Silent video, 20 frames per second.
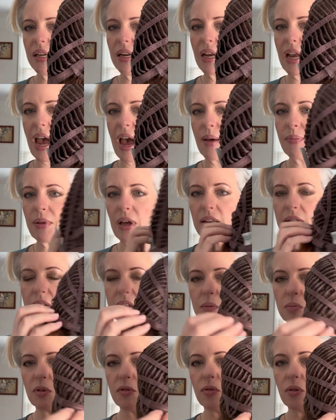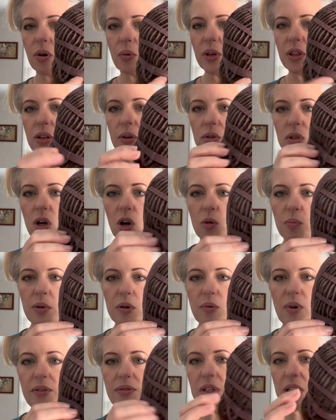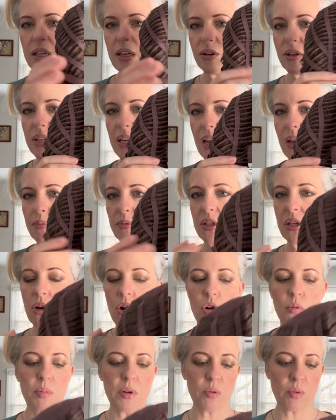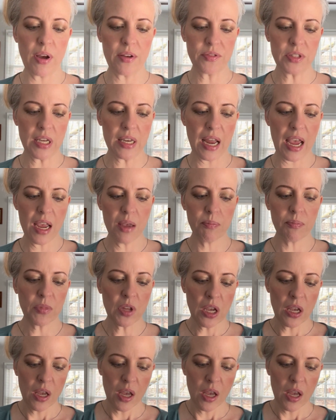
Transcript: a calf like this before with those open wefted ear tabs and open wefted nape.